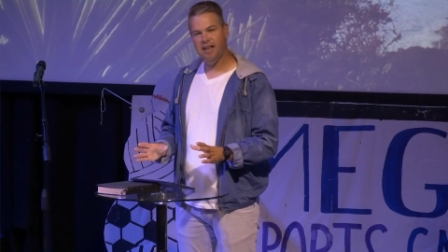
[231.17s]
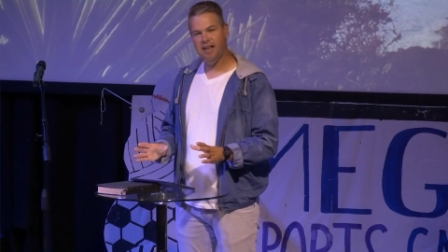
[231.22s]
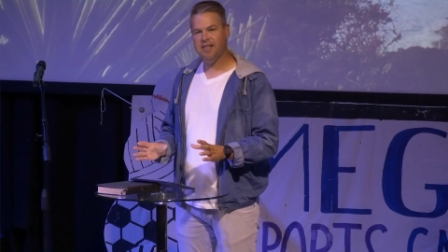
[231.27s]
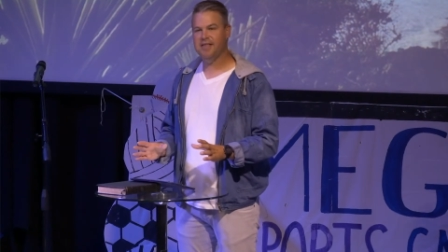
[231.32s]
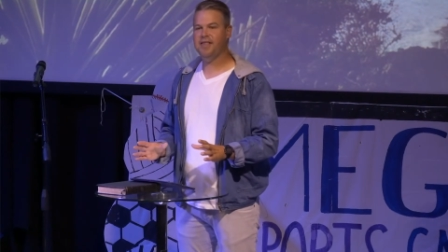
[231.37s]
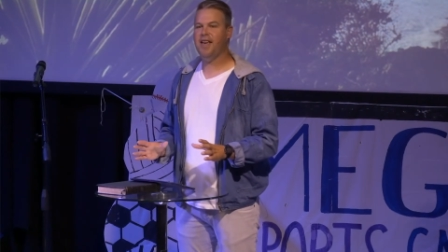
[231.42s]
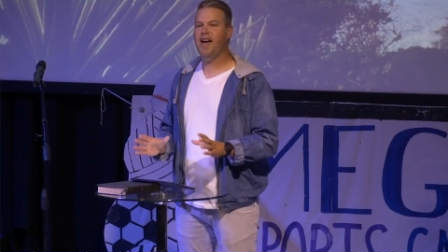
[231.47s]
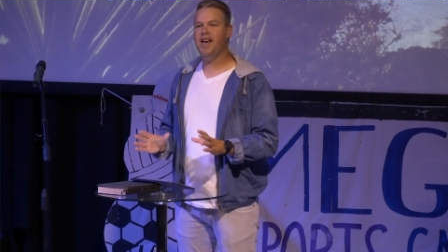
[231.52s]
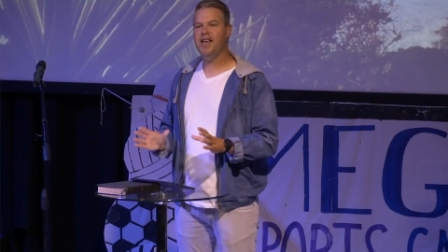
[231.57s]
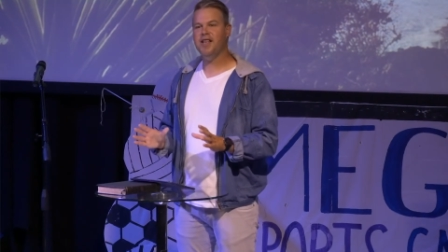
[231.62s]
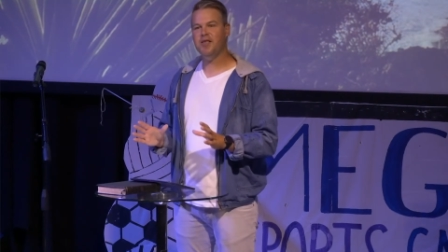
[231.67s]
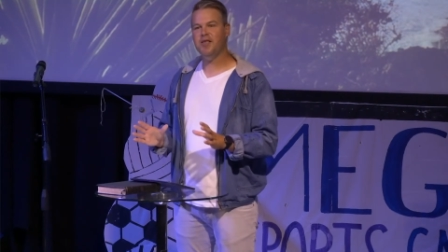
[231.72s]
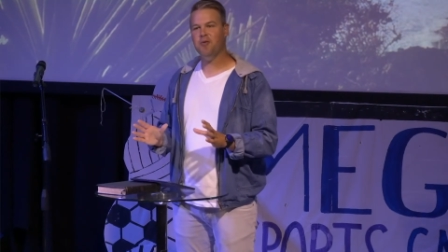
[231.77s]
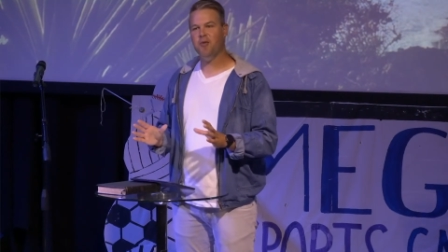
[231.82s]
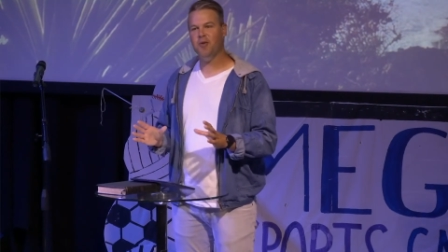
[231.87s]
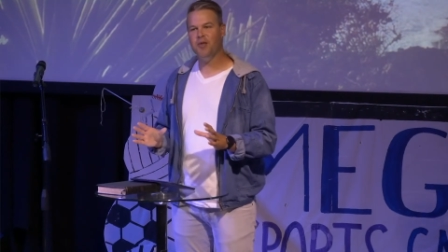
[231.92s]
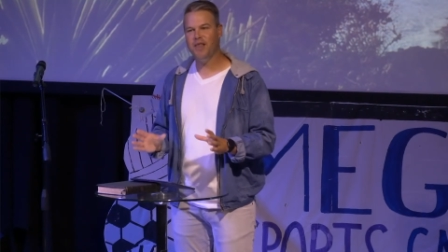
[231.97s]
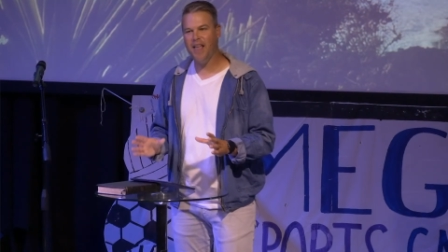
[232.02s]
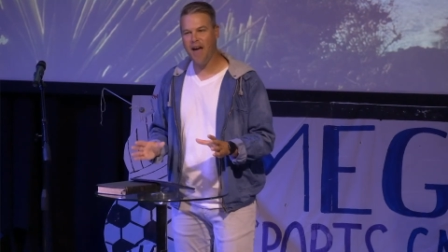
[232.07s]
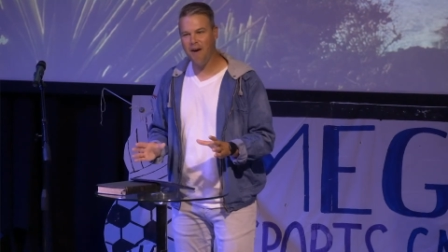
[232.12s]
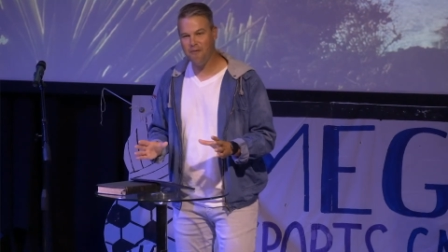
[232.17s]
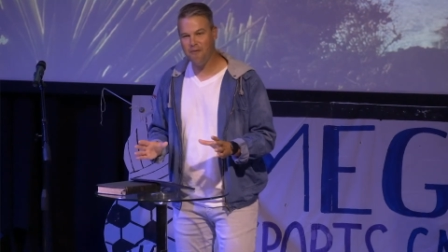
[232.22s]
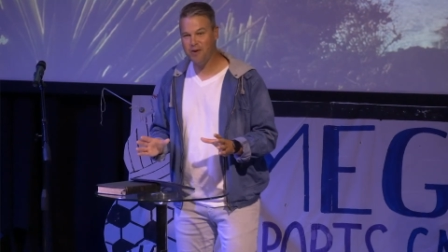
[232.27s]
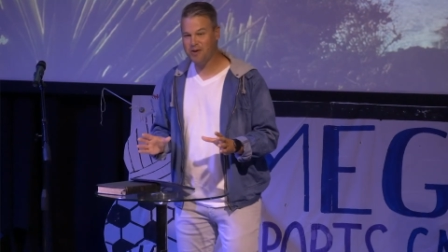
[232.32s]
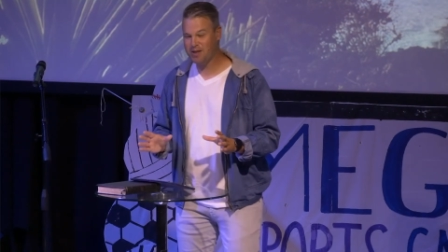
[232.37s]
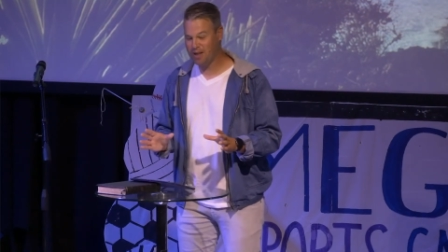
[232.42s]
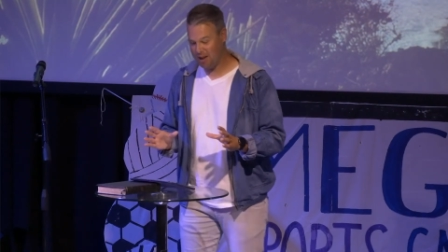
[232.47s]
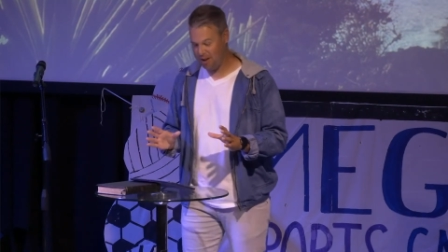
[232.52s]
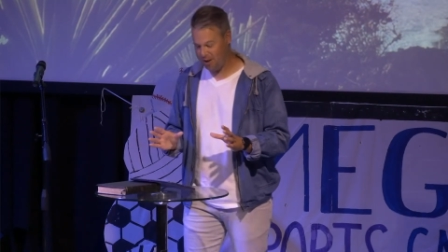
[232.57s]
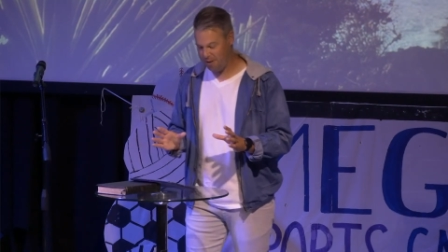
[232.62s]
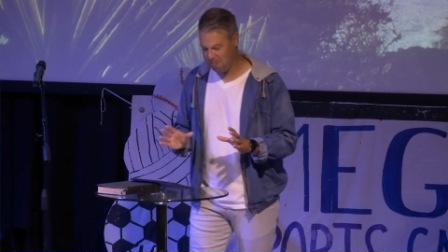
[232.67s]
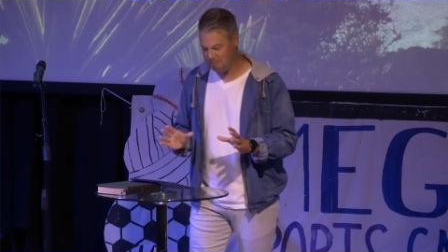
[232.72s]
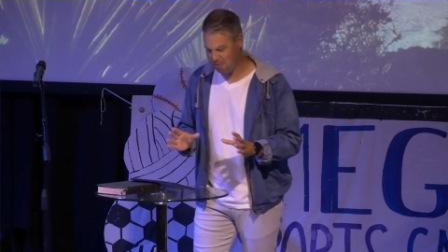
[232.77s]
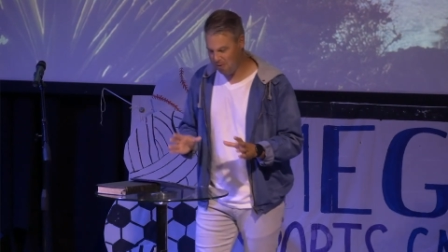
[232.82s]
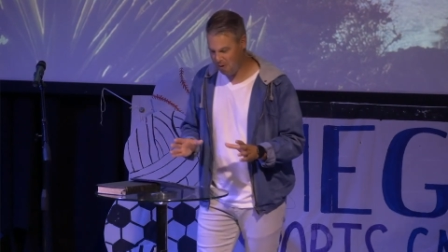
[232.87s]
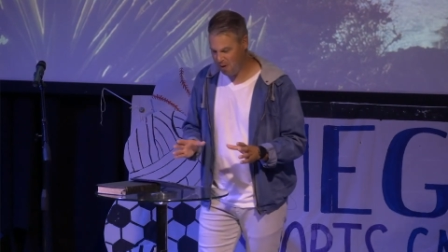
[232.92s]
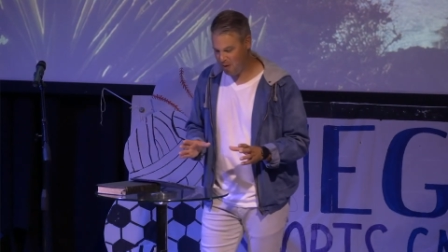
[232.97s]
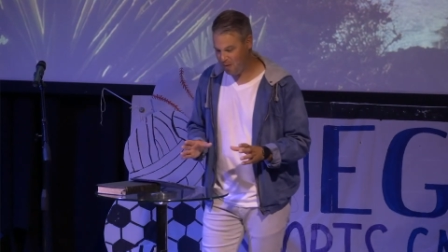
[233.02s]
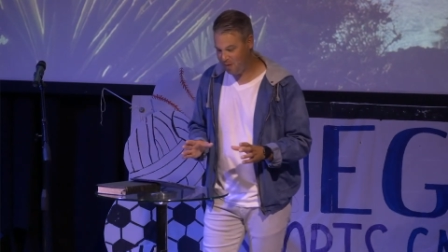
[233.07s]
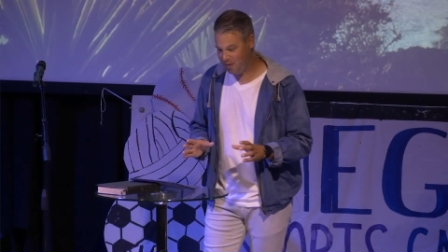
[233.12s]
Science will never
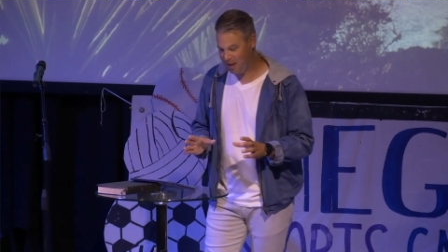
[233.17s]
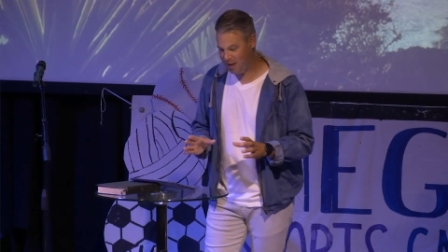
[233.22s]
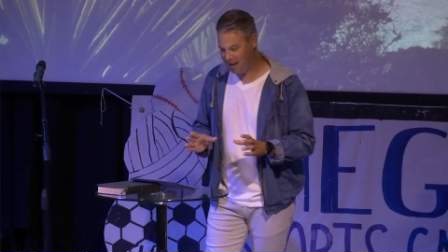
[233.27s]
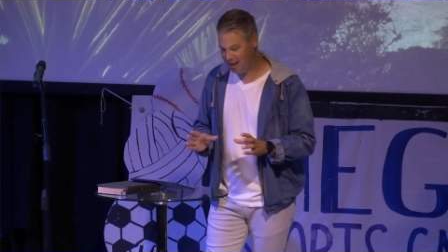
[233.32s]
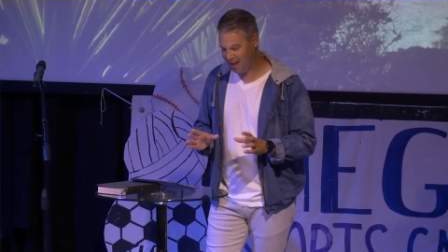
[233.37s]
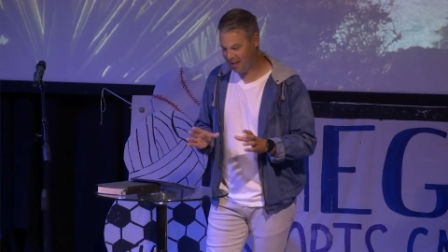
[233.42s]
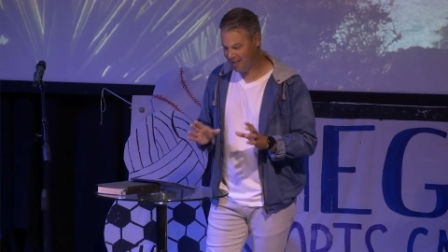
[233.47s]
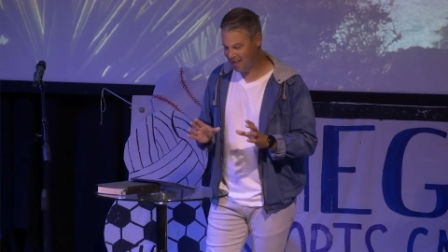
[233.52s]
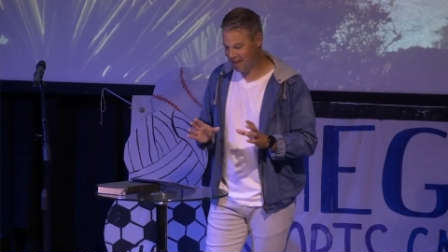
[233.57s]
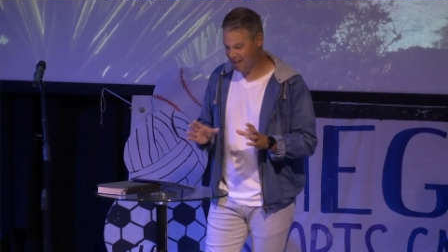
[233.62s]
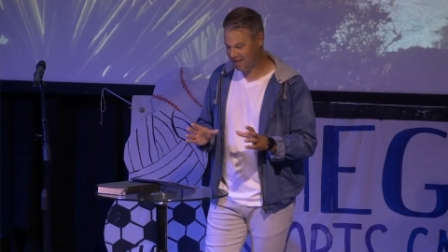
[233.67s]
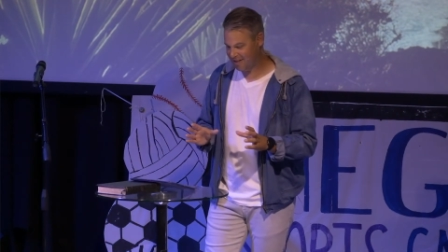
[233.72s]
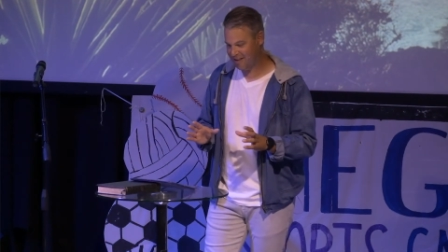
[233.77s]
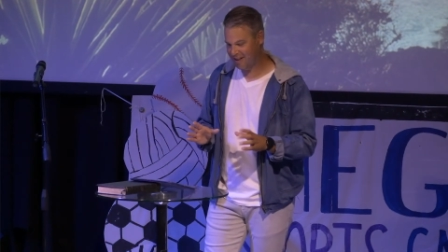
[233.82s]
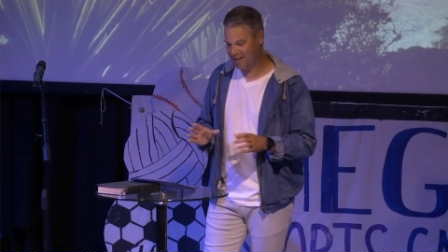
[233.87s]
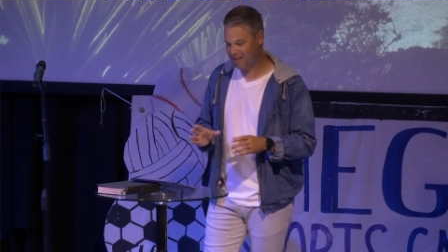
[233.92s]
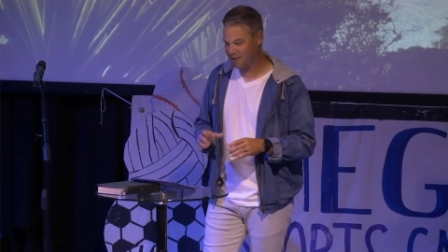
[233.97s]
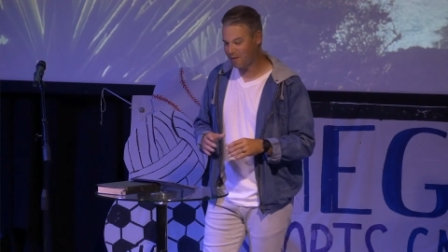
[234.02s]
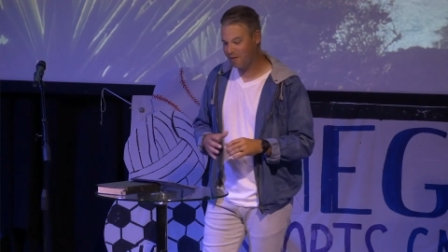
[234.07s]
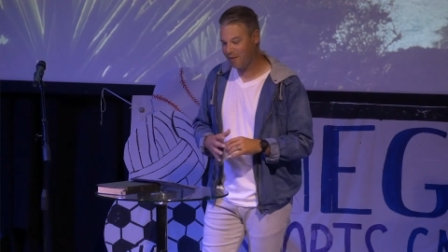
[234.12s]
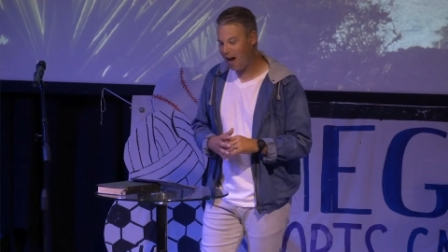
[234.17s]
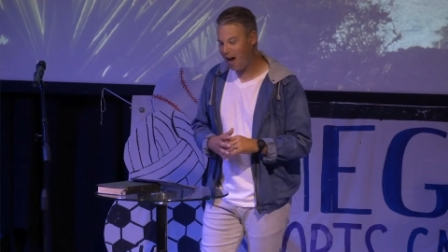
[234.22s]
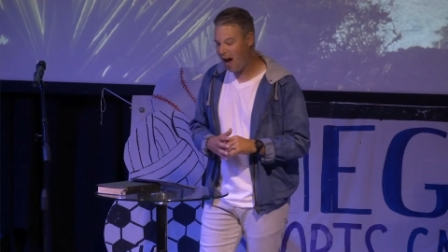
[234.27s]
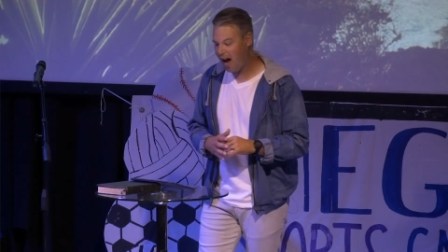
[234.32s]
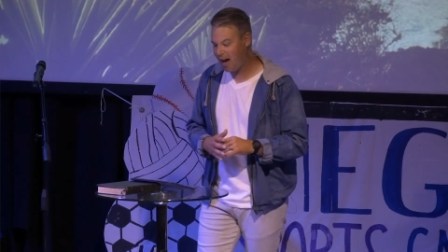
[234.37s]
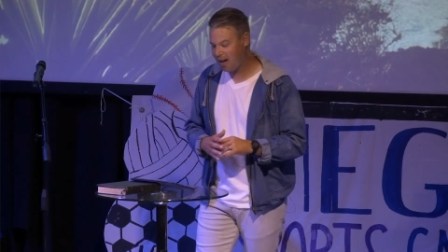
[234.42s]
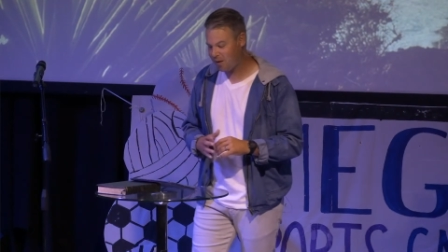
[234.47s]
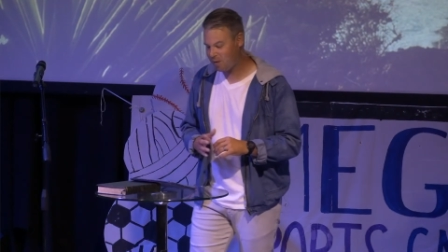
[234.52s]
disprove the existence of God.